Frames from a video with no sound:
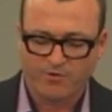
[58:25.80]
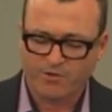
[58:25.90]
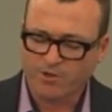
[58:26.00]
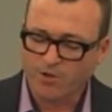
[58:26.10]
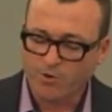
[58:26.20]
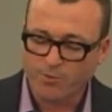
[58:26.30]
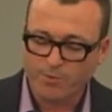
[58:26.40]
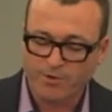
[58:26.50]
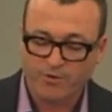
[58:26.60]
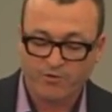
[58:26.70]
till
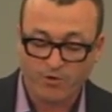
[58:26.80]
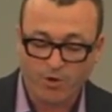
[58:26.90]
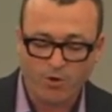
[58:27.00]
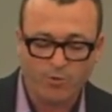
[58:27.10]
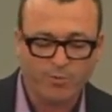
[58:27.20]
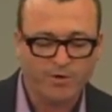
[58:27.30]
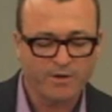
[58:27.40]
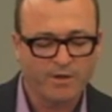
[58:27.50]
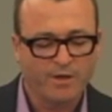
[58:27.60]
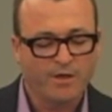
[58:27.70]
hope, to hope,
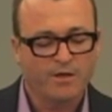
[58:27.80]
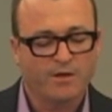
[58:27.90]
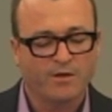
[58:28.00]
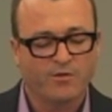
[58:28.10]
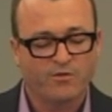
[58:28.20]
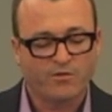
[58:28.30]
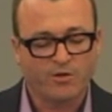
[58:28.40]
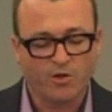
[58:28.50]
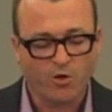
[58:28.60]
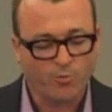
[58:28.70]

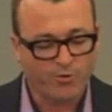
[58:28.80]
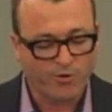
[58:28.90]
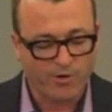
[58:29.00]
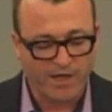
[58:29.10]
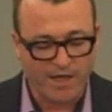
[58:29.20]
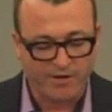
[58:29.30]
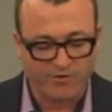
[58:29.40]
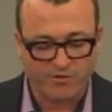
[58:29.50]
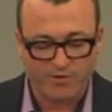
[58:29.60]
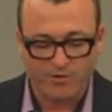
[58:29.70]
till hope
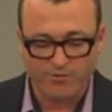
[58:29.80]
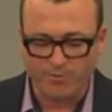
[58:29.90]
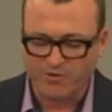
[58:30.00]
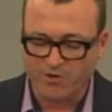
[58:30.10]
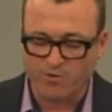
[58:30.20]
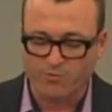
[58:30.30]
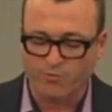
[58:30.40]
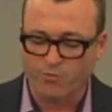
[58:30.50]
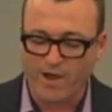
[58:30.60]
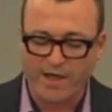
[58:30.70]
creates from its own
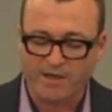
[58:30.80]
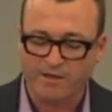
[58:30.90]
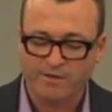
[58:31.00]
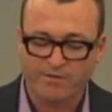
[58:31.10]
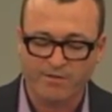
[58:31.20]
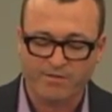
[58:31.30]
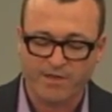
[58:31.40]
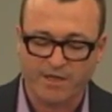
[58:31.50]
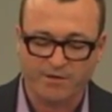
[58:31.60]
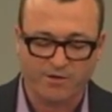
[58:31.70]
wreck the
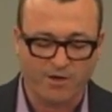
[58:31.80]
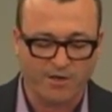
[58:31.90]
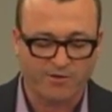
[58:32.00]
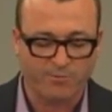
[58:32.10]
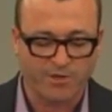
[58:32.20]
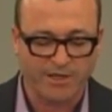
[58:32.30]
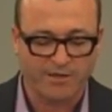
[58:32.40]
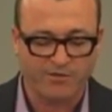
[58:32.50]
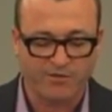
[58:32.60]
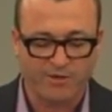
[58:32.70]
thing it
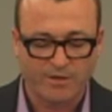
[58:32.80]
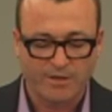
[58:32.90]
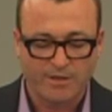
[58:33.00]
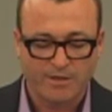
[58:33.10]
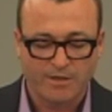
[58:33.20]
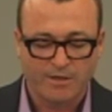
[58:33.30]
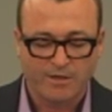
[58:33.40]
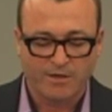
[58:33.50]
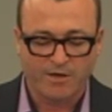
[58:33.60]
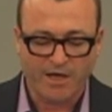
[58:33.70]
contemplates,
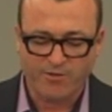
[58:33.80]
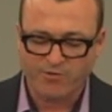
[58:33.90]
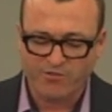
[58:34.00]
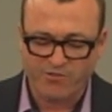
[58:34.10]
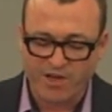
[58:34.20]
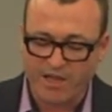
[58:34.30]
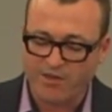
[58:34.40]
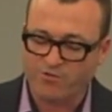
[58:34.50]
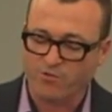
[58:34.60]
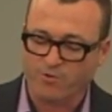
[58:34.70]
neither to
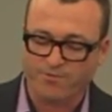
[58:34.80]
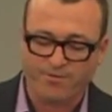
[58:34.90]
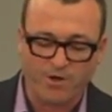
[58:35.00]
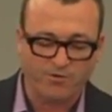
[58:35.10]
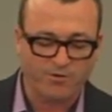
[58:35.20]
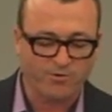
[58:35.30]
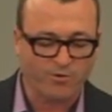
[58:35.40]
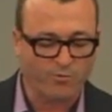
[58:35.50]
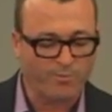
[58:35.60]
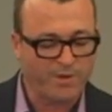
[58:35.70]
change nor falter
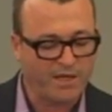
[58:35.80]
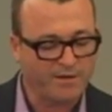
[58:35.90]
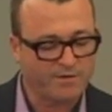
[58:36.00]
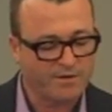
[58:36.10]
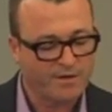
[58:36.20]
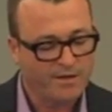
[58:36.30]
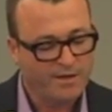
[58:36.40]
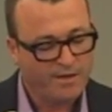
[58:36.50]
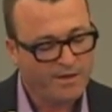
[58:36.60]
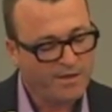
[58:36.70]
nor repent.
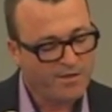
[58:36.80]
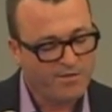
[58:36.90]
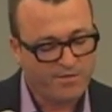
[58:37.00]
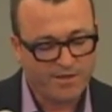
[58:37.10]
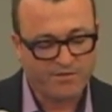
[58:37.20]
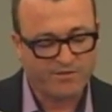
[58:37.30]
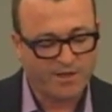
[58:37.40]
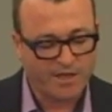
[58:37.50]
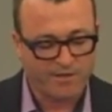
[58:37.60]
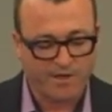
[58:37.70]
This,
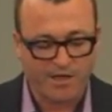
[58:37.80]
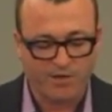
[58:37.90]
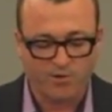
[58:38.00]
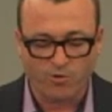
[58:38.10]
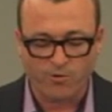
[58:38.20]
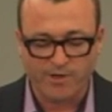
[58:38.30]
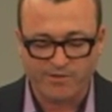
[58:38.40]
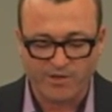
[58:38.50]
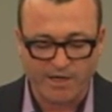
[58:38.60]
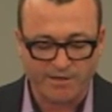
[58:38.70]
like thy
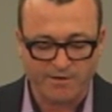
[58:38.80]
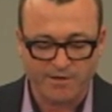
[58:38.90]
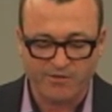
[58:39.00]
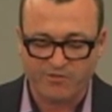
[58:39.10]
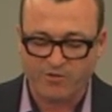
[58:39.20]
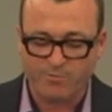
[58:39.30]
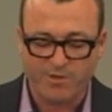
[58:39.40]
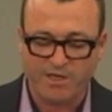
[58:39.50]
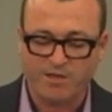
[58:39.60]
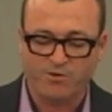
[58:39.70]
glory, Titan, is to
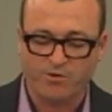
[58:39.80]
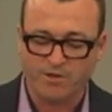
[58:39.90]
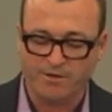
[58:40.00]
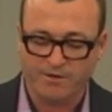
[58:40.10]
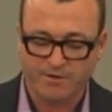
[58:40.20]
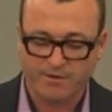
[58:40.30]
be good,